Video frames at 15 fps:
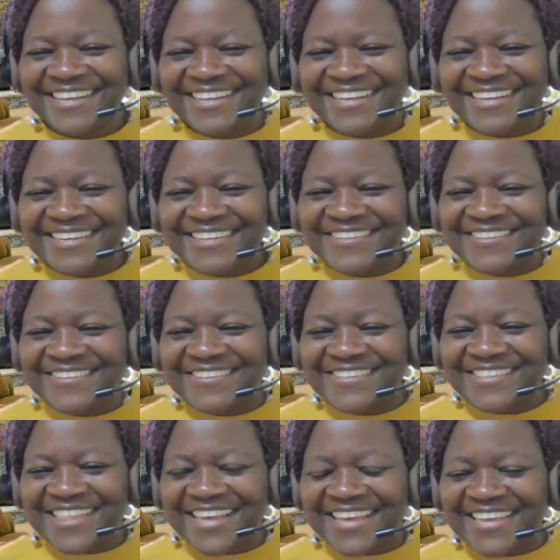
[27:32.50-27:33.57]
Oh,
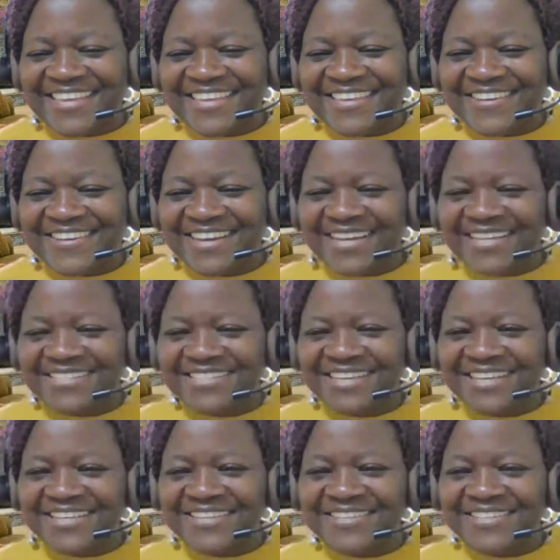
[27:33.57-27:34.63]
thank you, guys.
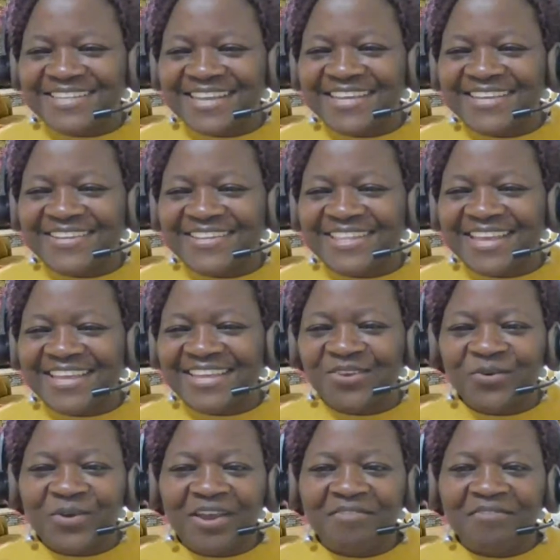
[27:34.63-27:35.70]
Thank
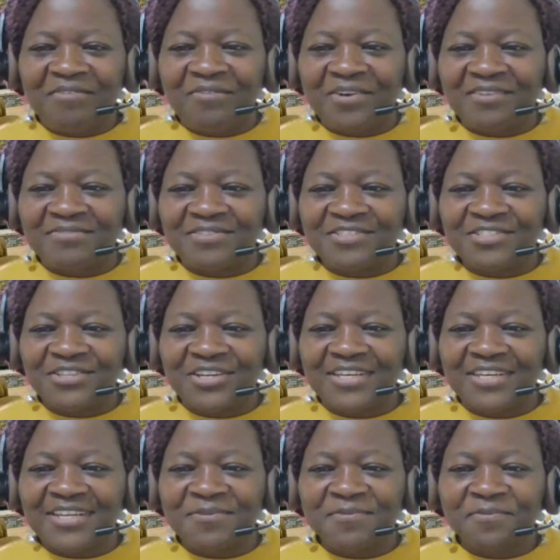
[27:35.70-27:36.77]
you, everyone, for
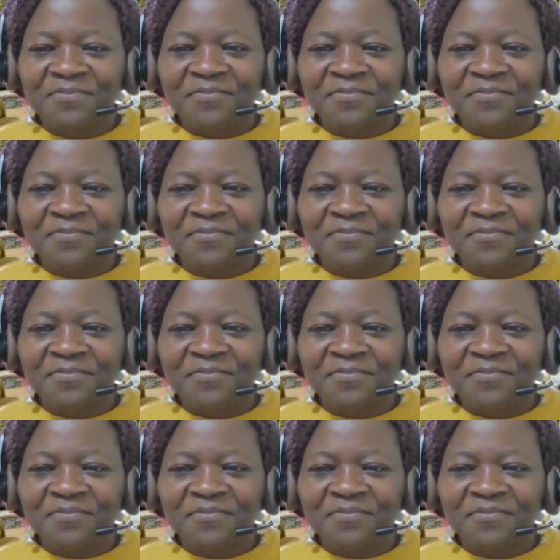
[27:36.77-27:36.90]
joining.